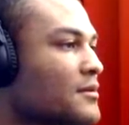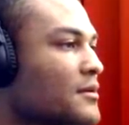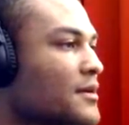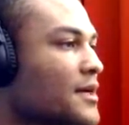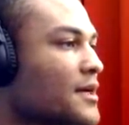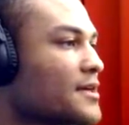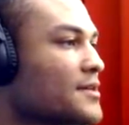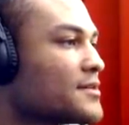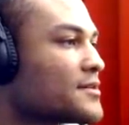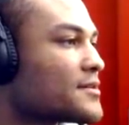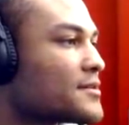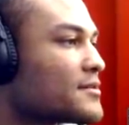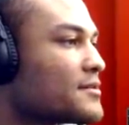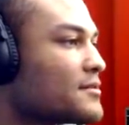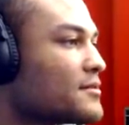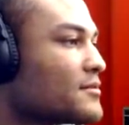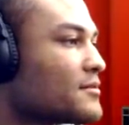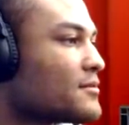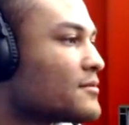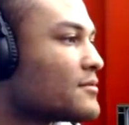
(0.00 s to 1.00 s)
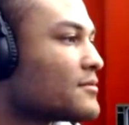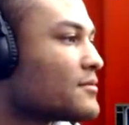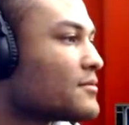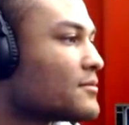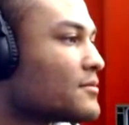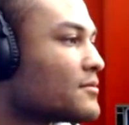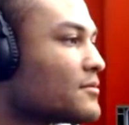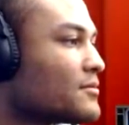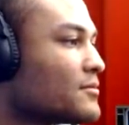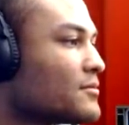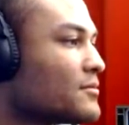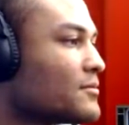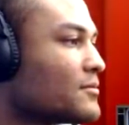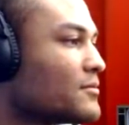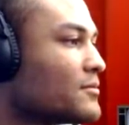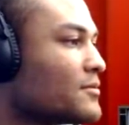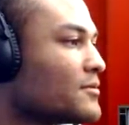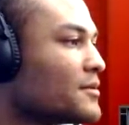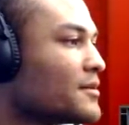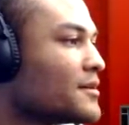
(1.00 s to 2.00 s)
Nice. Ooh.
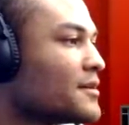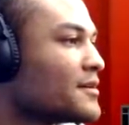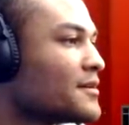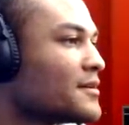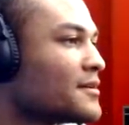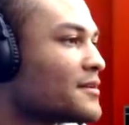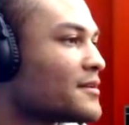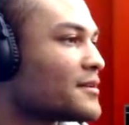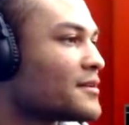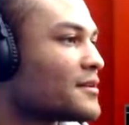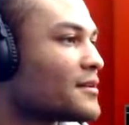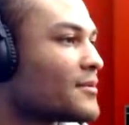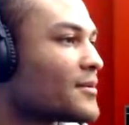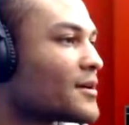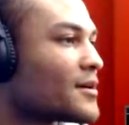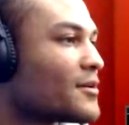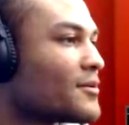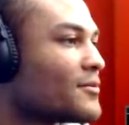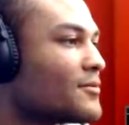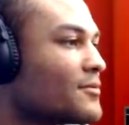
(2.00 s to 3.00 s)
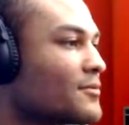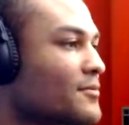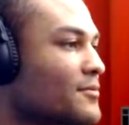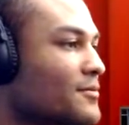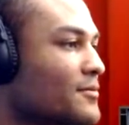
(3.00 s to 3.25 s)
There we go.